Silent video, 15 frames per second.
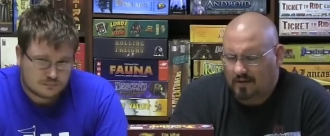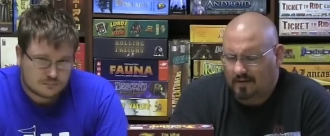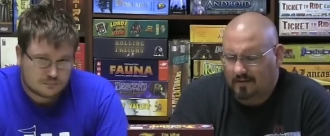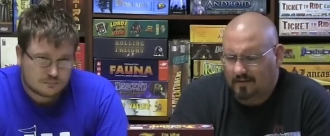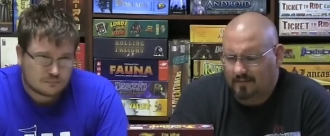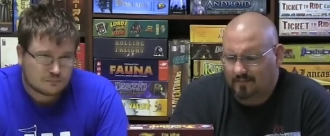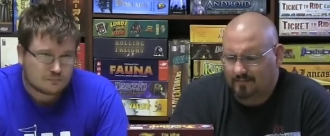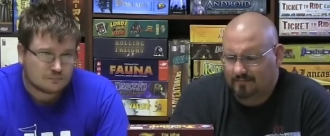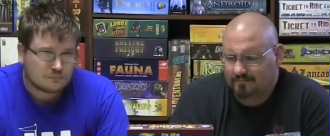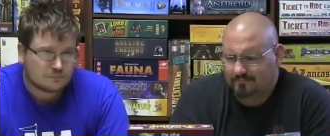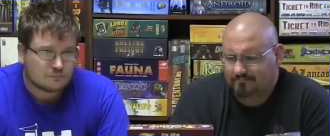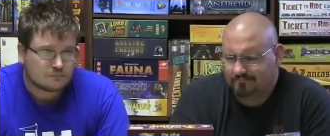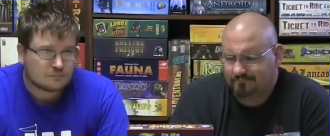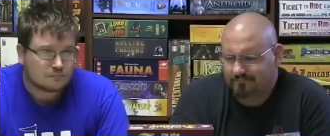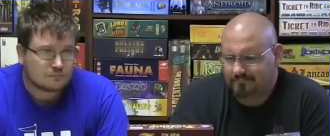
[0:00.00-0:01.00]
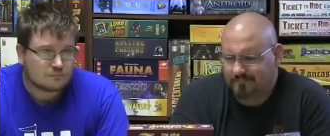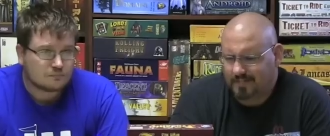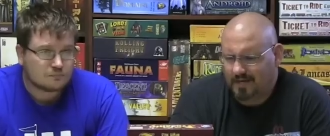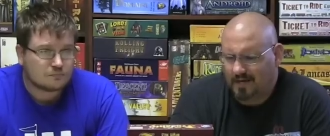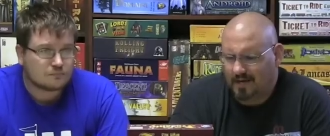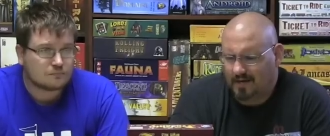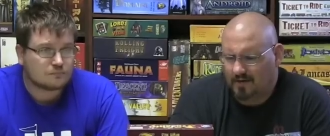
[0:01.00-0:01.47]
Speaker 1: um,
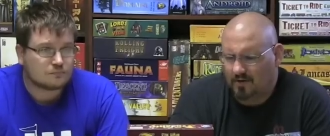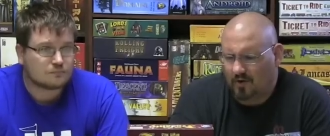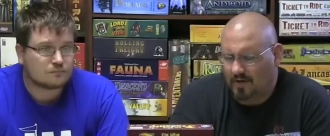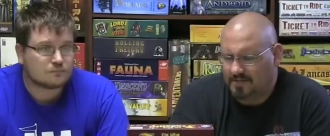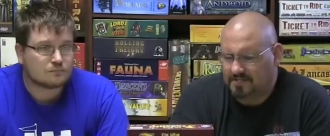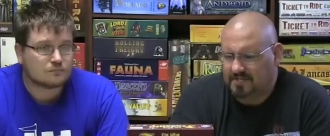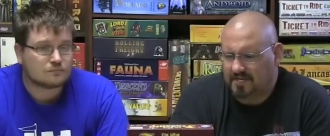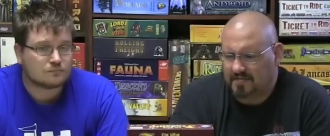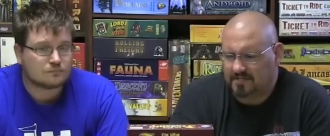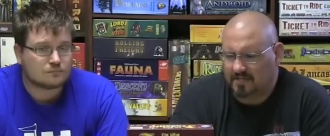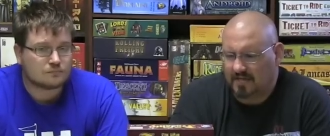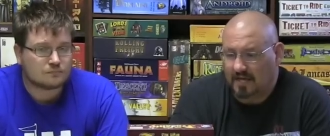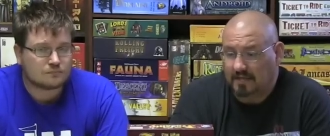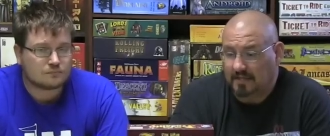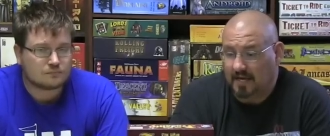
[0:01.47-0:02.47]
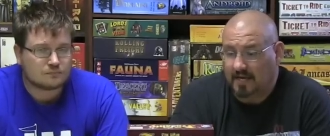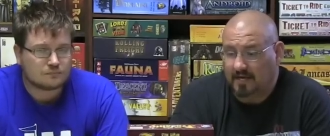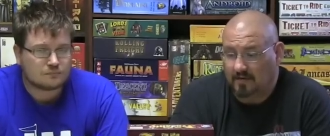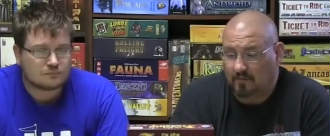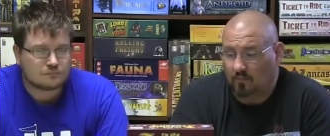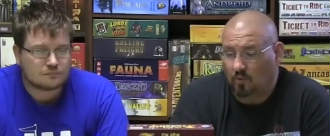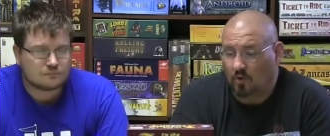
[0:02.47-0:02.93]
I don't know. I just think it's a lot
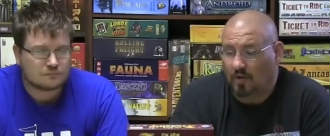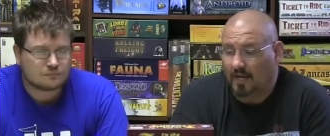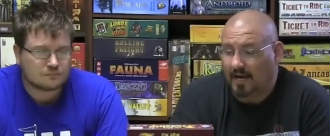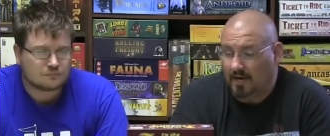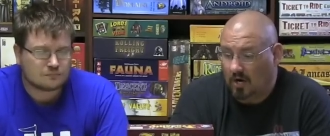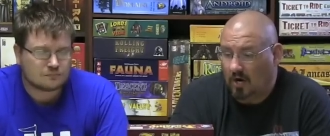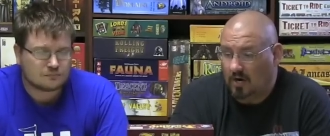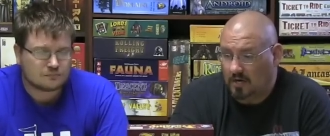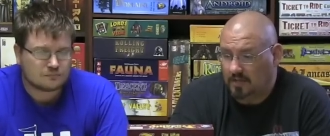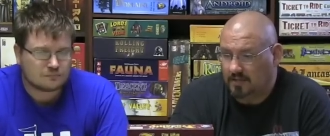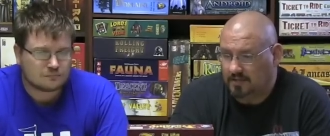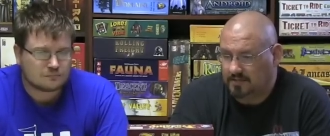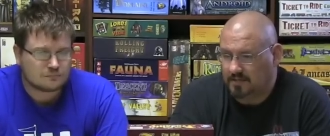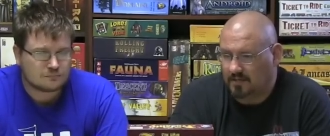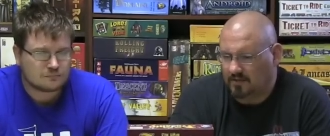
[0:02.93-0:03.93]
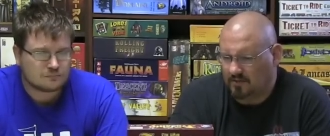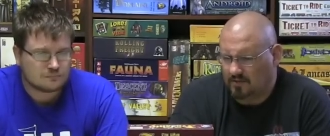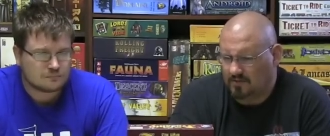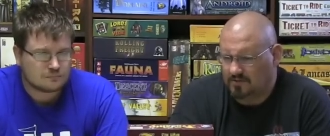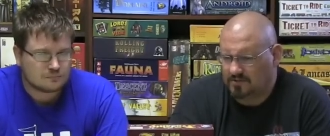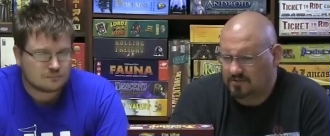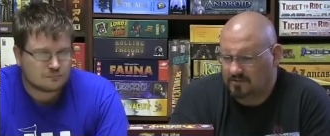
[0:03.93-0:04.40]
light, more lighthearted than
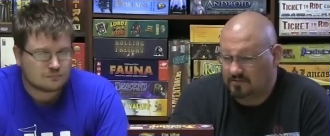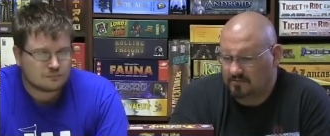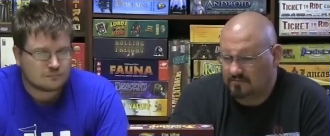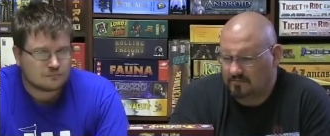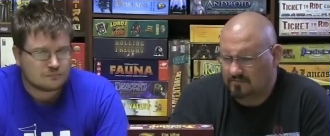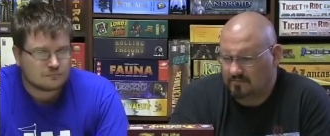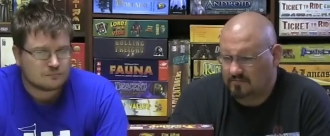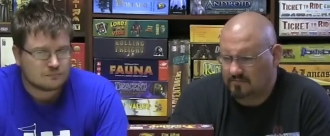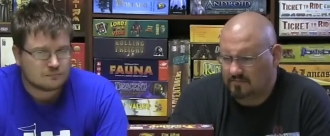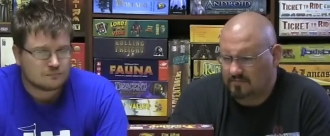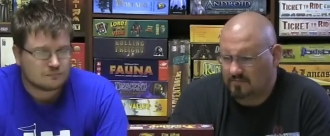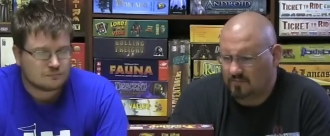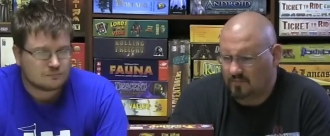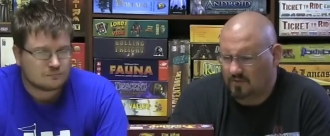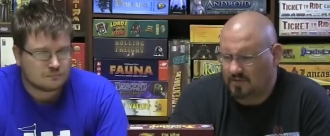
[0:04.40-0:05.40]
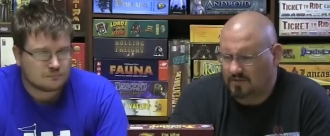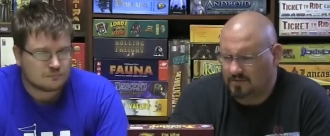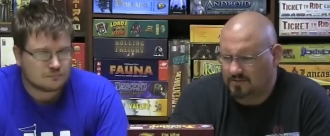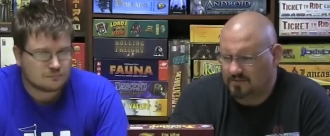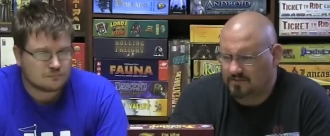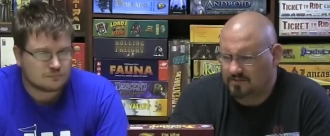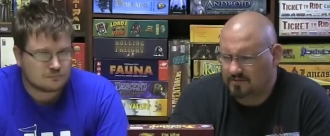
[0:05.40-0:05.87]
Settlers
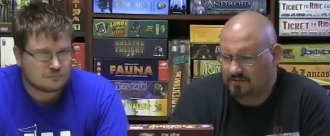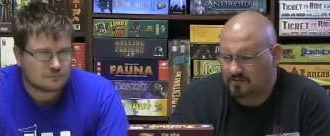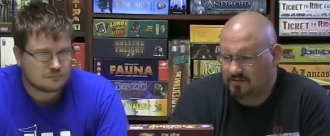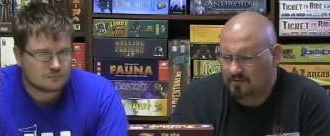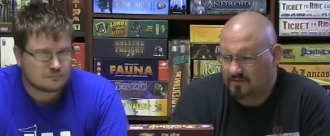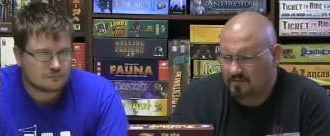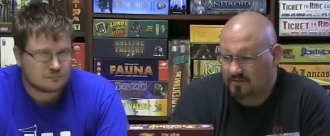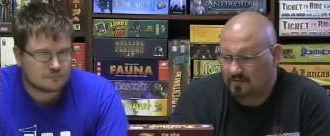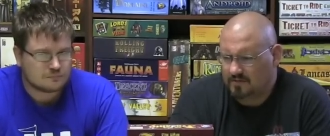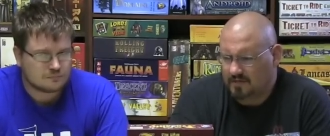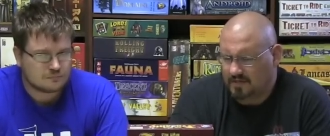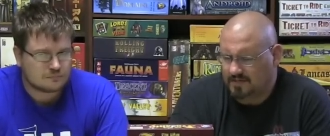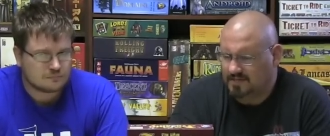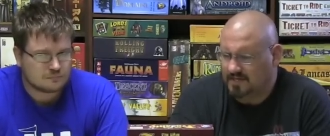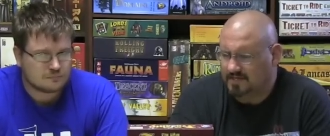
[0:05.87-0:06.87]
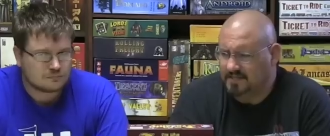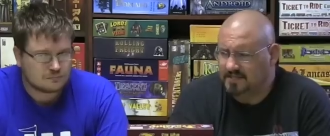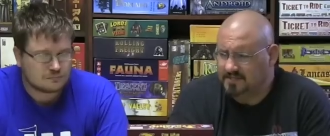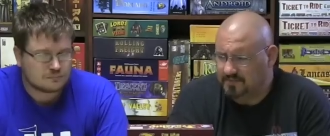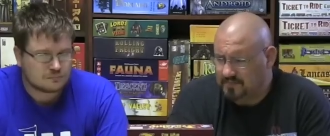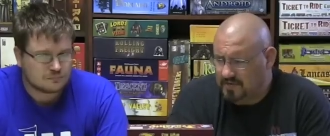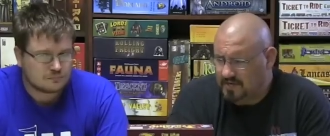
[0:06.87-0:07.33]
was
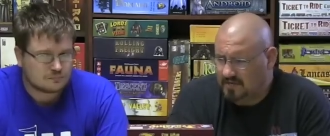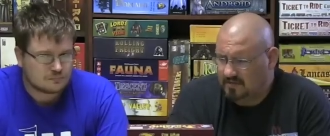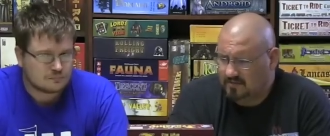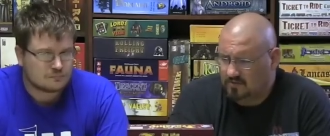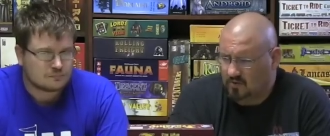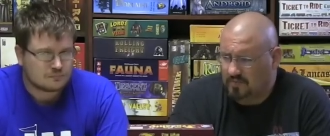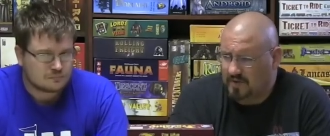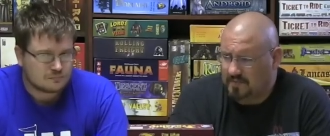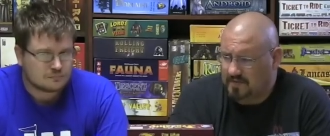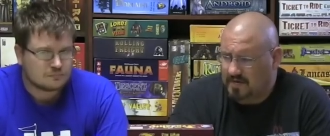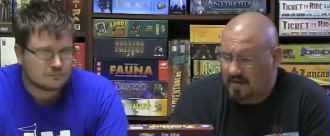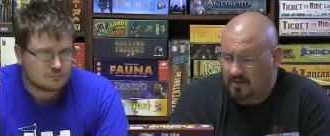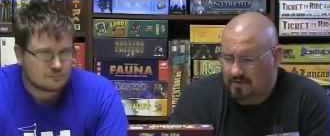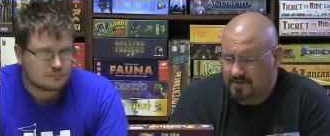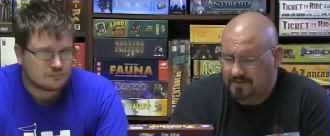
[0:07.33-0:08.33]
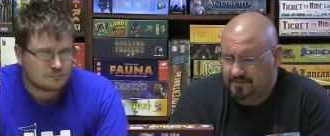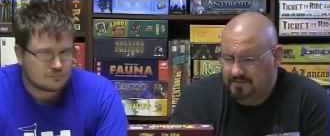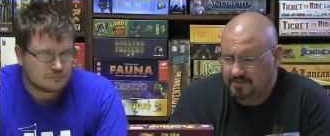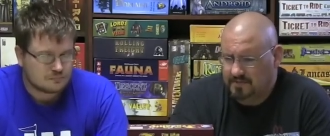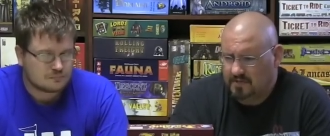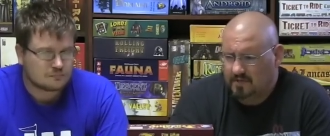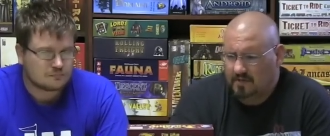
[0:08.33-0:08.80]
intended to be, or maybe now
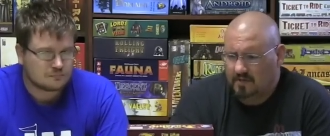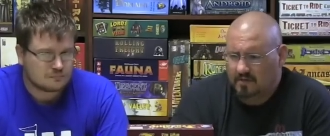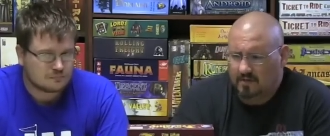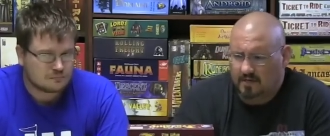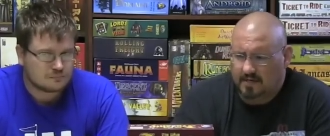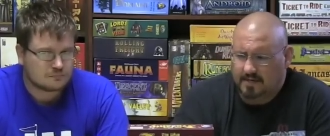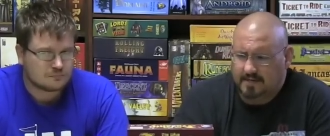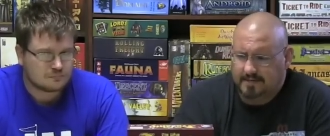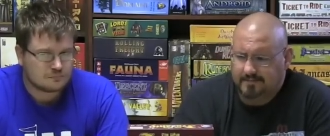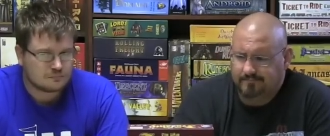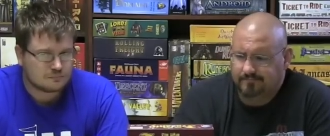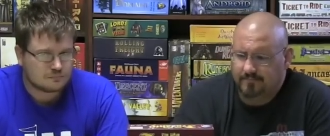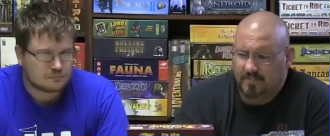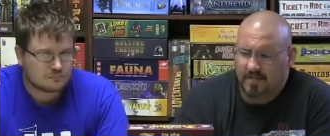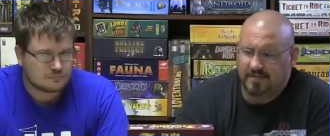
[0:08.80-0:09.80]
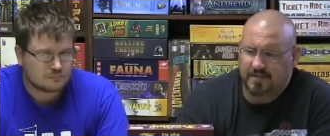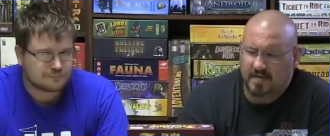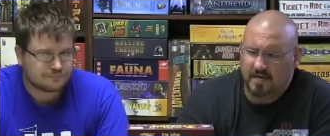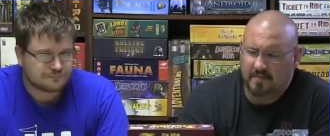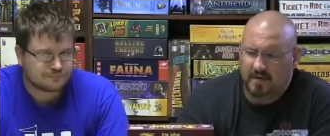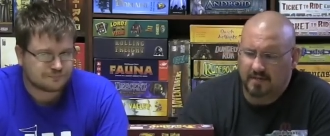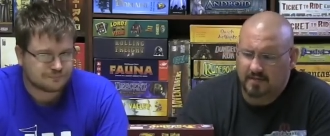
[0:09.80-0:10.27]
is. Um, the
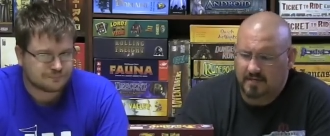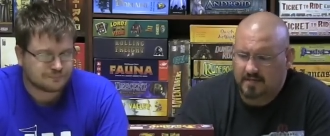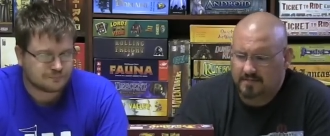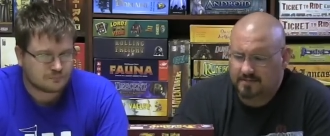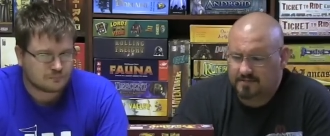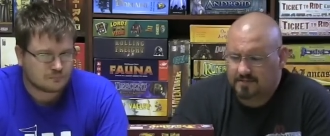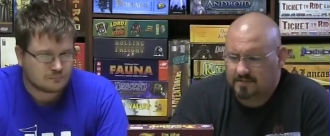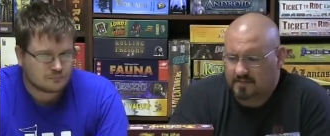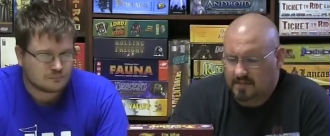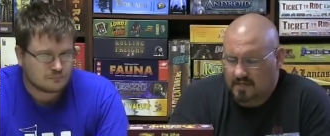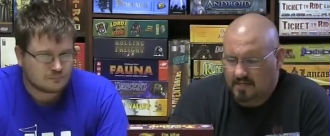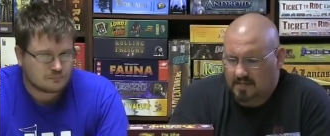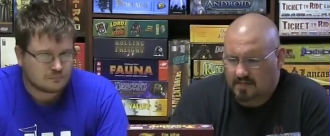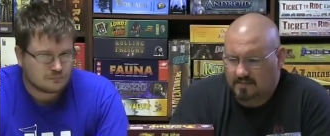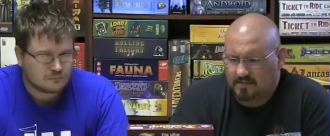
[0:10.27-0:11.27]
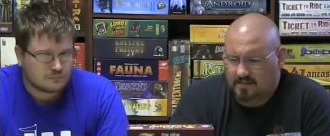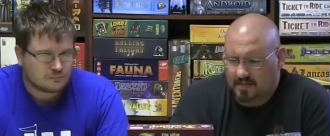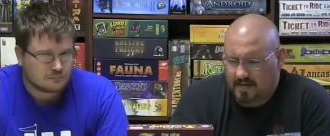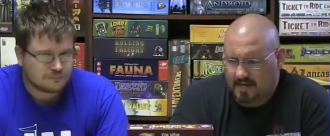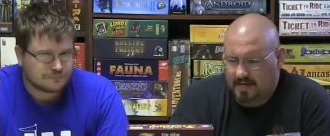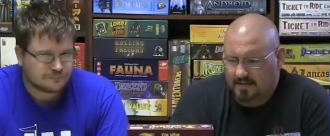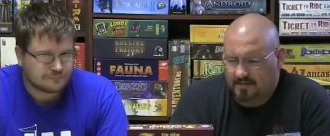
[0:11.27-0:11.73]
thing about this is
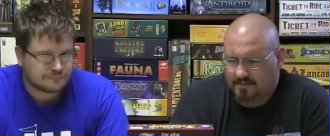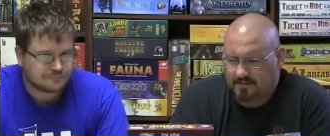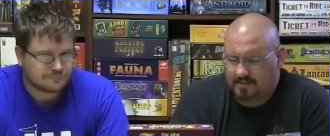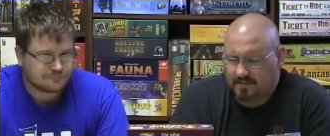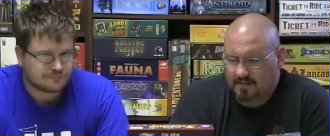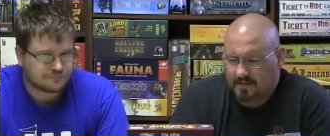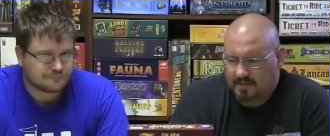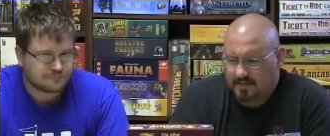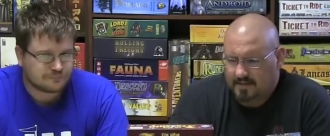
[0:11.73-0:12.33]
that